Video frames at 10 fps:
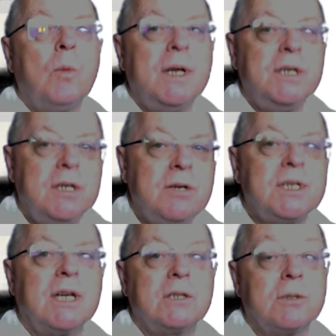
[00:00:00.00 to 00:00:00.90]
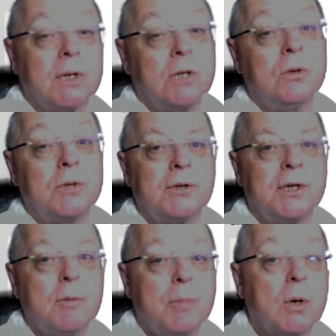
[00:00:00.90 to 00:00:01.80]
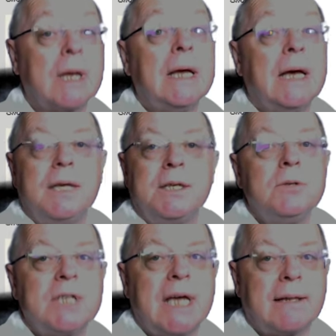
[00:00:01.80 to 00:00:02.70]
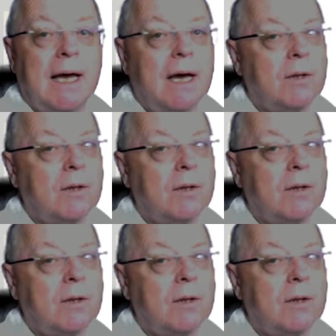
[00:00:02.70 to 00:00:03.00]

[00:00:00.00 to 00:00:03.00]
when using it to record an audiobook, and do check that.